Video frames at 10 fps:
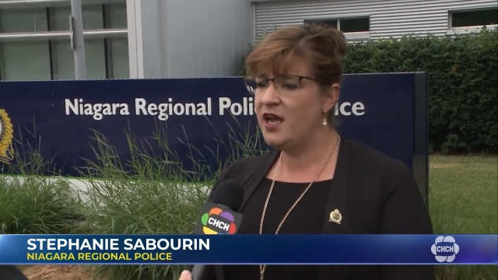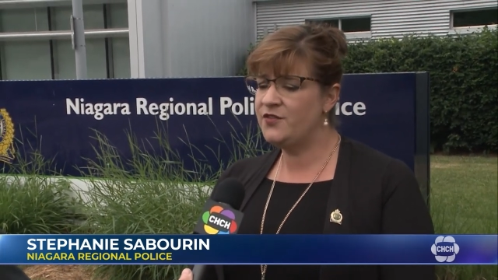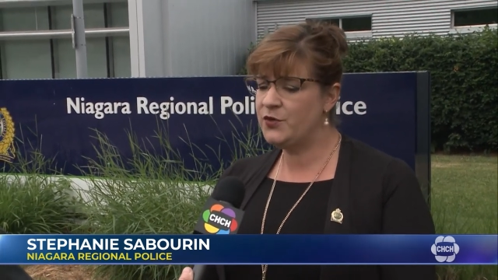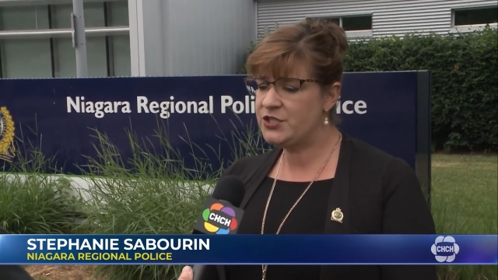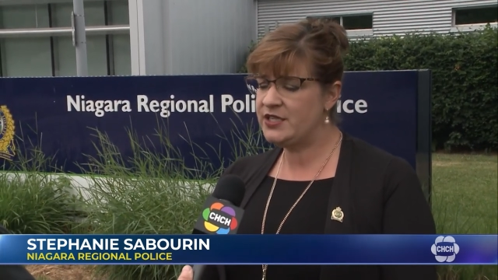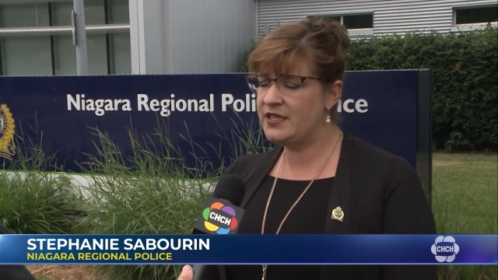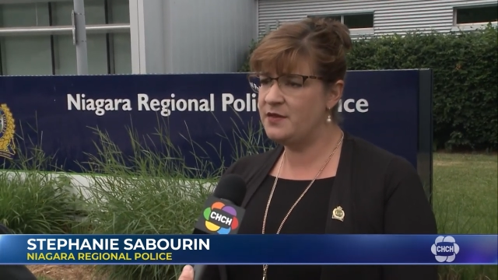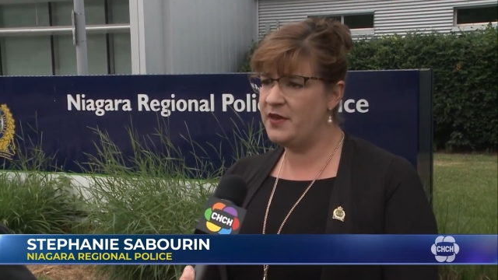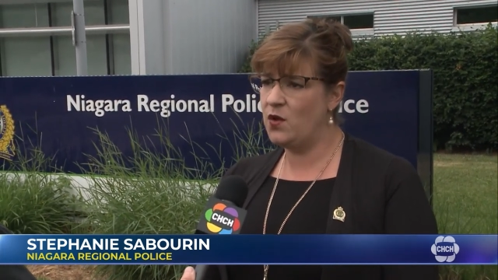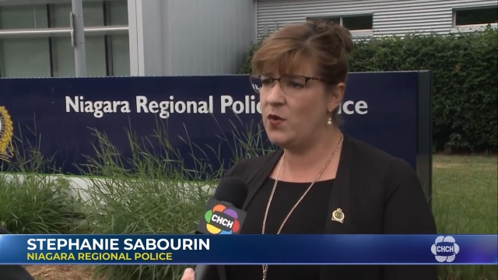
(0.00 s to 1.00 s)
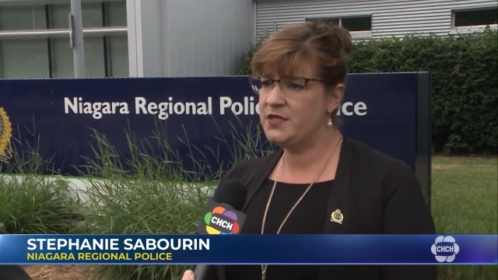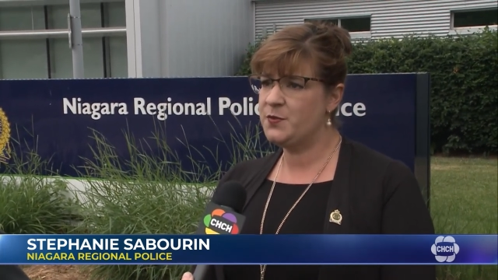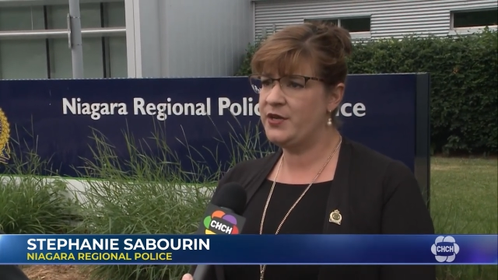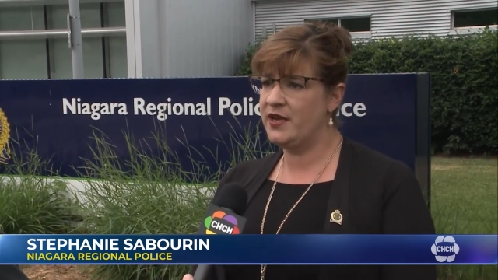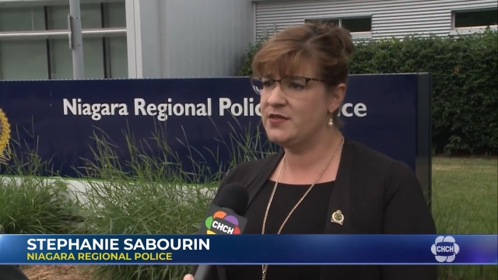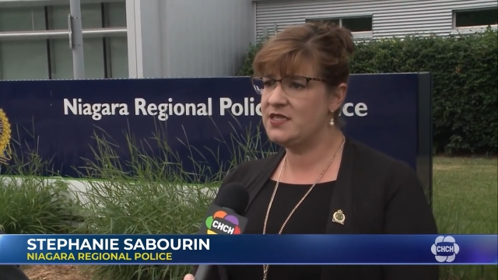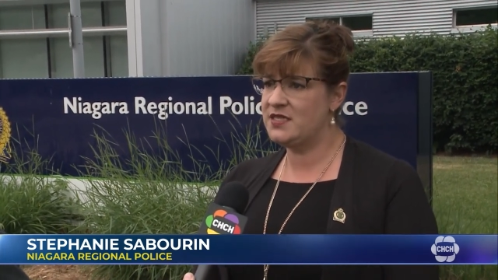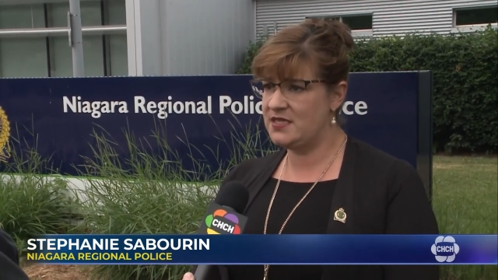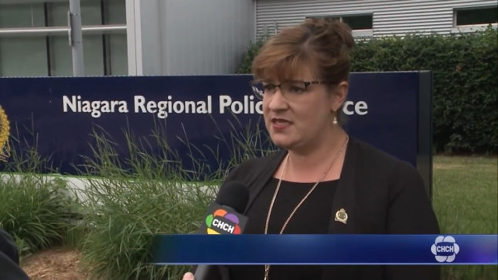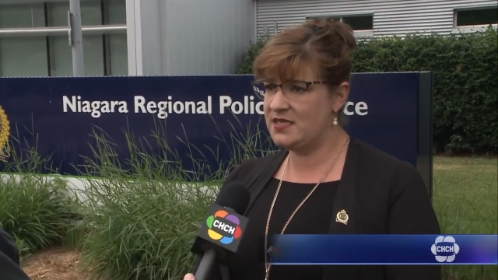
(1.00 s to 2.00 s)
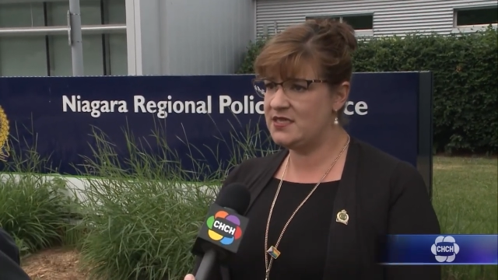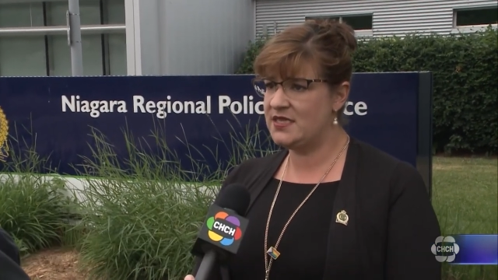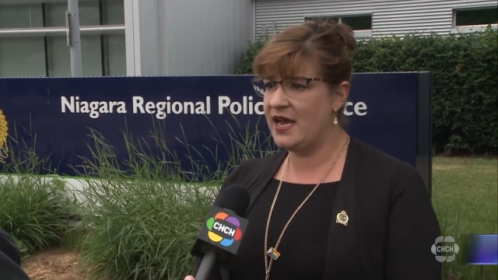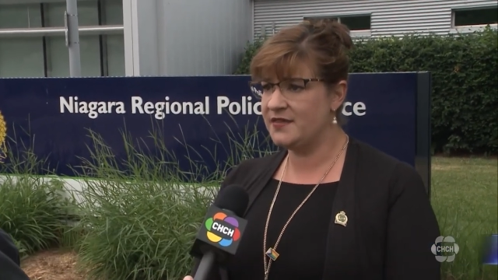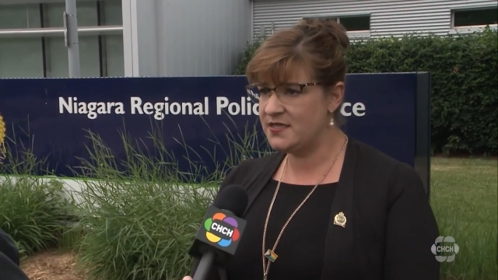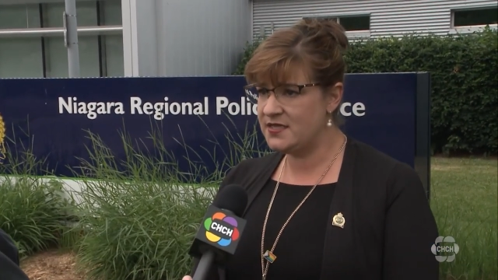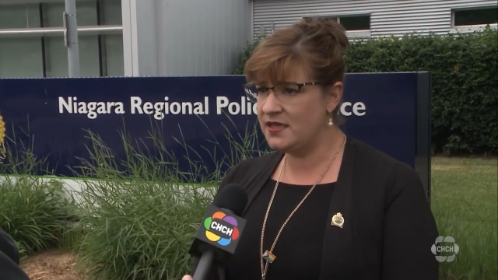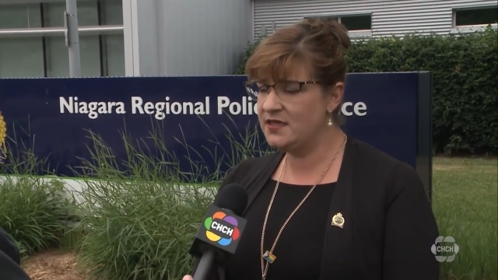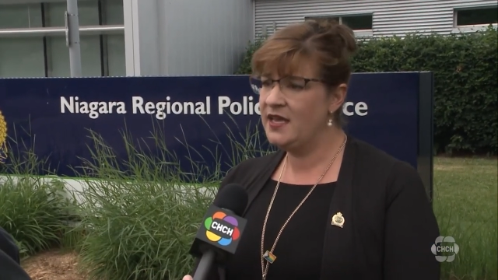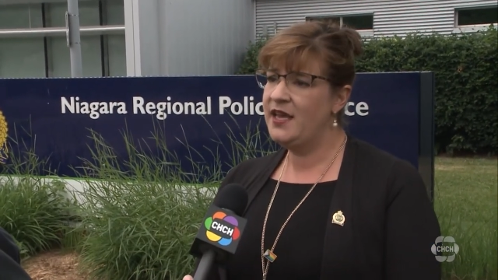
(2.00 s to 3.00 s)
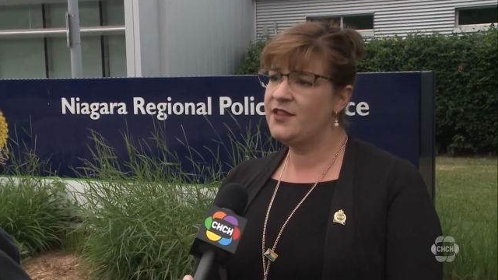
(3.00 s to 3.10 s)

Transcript: Unfortunately, the male was pronounced deceased at the scene.